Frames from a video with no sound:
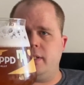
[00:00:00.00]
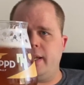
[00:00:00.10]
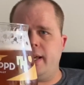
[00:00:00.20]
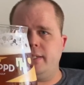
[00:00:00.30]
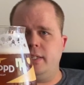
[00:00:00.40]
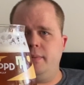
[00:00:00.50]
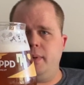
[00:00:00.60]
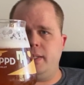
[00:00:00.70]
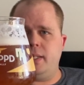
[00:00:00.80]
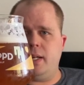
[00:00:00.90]
I guess.
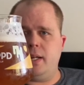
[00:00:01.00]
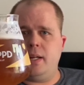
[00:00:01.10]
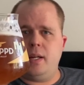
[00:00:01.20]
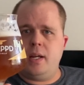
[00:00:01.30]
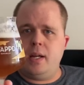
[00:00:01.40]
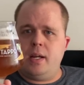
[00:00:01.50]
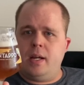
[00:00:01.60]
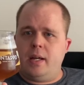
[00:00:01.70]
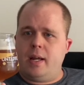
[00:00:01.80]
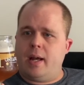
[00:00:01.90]
But
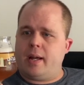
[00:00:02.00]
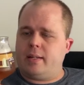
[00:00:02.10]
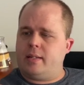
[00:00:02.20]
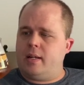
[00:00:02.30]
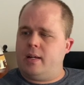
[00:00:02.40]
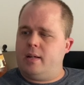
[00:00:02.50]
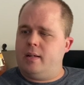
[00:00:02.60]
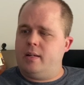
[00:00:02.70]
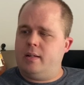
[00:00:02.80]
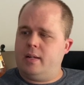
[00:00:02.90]
yeah,
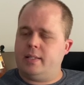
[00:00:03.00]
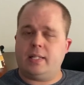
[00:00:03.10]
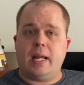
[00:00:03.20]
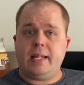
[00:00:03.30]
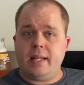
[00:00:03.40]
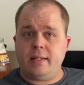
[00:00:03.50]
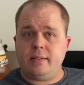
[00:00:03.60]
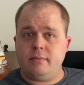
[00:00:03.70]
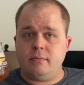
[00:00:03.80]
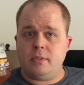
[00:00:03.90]
I signed in,
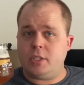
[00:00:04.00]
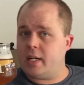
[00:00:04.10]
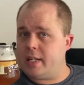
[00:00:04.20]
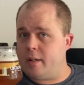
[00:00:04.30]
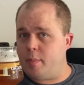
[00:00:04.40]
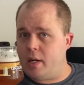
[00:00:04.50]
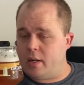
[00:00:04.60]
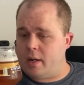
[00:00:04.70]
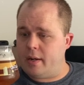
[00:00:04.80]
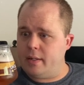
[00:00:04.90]
checked in the beer
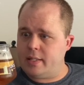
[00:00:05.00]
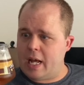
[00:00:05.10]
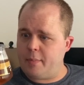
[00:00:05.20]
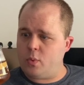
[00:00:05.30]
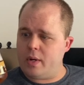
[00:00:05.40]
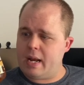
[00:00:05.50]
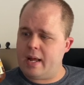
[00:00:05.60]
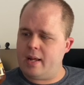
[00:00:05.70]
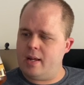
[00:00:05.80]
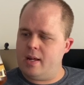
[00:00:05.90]
on Untapped one
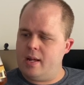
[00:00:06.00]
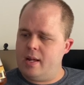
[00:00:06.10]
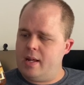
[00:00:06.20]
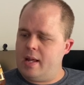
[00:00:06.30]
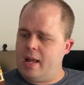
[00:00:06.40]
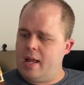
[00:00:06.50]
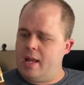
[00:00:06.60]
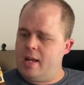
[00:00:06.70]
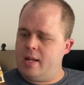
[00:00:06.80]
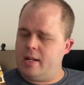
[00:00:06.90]
night,
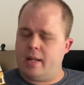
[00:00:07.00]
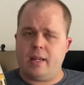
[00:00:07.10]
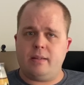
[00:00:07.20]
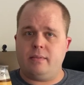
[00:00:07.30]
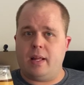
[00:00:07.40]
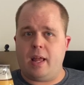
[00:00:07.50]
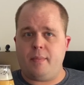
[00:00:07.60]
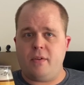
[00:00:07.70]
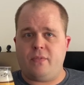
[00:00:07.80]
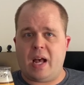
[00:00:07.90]
and they gave
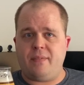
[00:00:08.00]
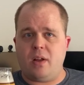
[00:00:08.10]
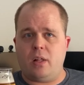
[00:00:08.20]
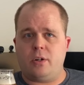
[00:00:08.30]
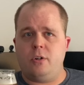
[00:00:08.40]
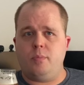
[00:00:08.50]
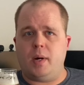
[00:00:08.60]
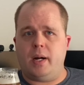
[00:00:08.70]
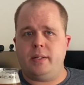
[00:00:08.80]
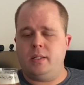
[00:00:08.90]
me a $5
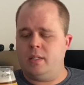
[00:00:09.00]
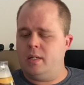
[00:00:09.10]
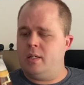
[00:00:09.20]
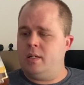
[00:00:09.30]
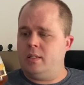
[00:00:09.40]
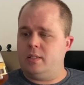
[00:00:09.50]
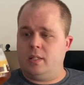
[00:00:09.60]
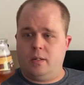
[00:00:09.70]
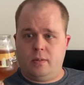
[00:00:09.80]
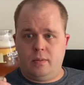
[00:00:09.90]
coupon.
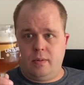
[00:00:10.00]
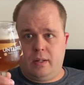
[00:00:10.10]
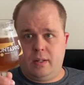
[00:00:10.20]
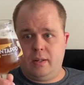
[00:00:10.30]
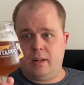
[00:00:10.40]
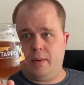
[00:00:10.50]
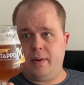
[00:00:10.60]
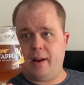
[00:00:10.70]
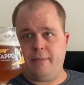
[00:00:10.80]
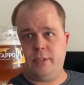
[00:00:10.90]
So I
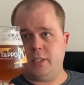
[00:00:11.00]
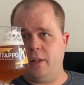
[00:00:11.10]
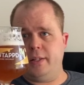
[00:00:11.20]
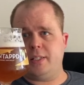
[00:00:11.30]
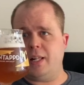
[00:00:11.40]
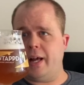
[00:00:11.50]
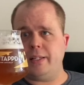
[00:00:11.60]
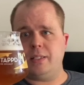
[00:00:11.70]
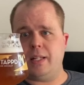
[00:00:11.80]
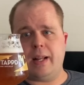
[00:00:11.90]
went and I saw this
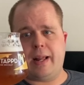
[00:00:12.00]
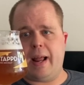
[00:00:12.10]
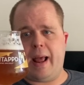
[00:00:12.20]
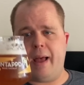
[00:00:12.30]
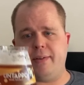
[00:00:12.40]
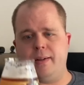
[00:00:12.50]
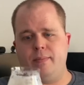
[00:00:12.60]
glass, said I gotta have it.